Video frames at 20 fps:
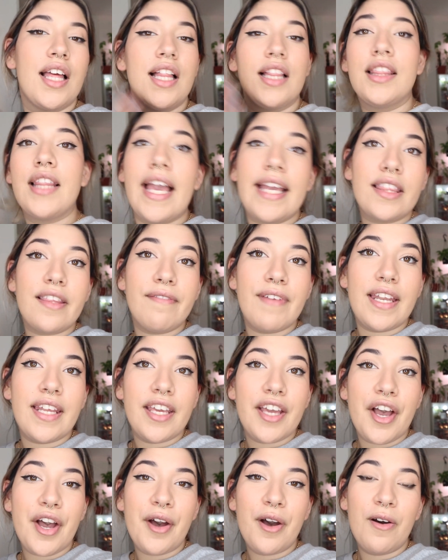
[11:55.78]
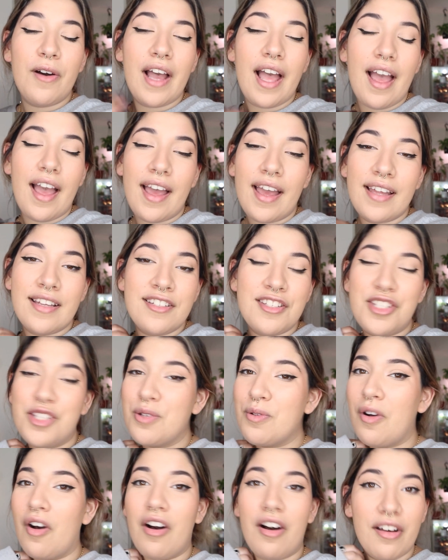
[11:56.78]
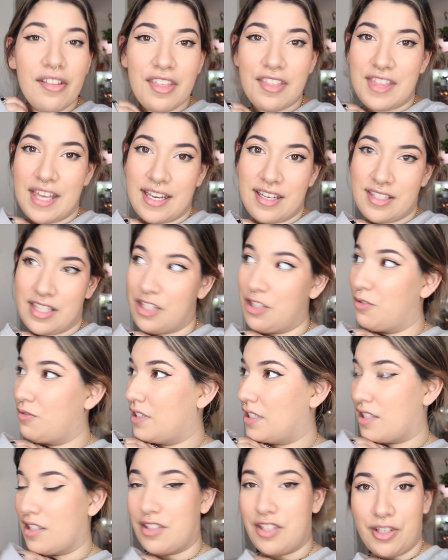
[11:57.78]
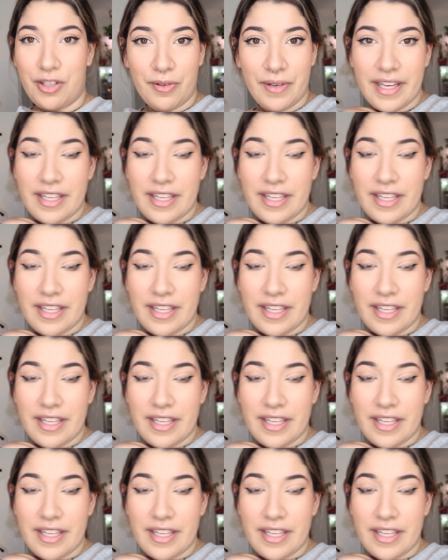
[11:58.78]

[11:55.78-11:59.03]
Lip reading: like the video and do all the things that you need to do.